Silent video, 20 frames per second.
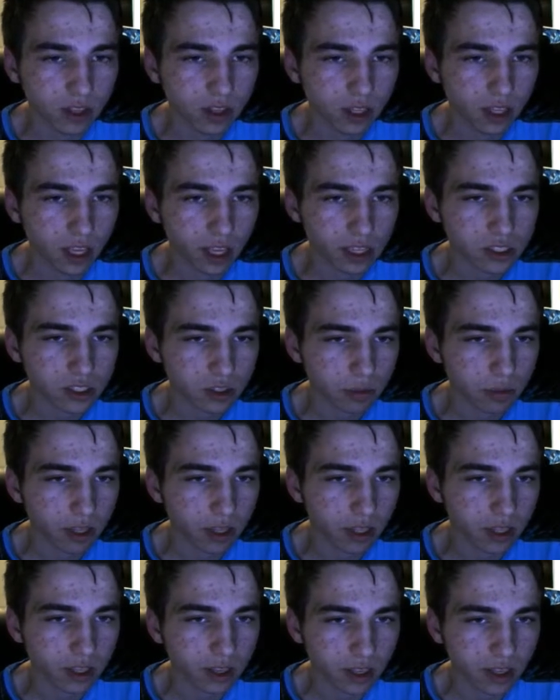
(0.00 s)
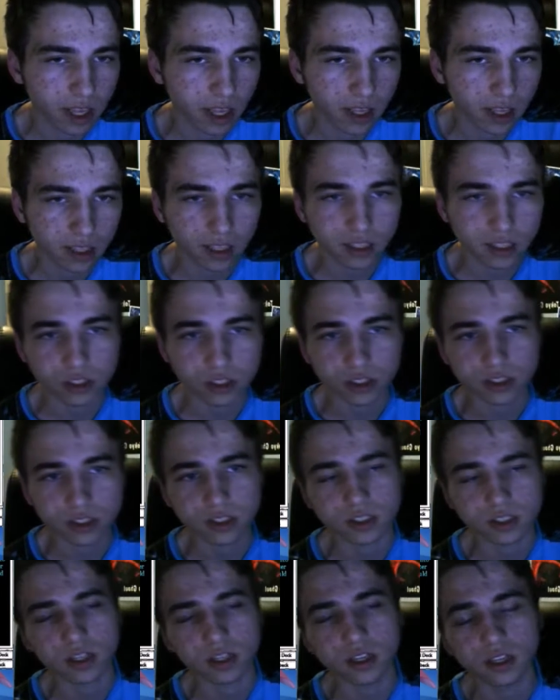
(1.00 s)
Exuplate in the deck. It's just
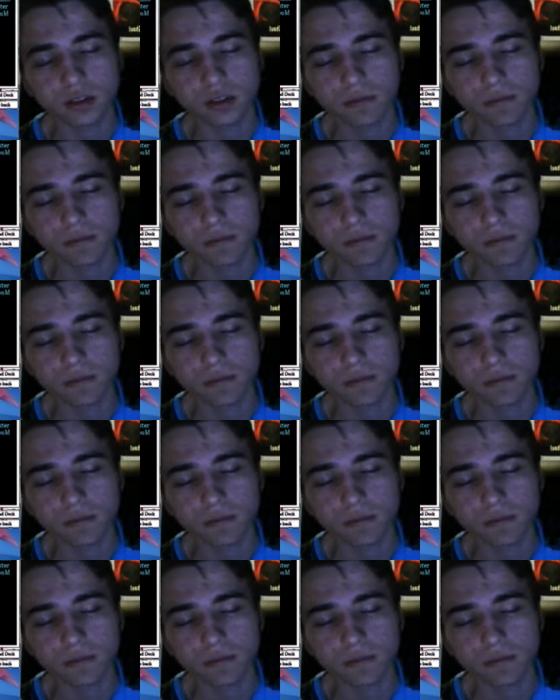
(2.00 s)
a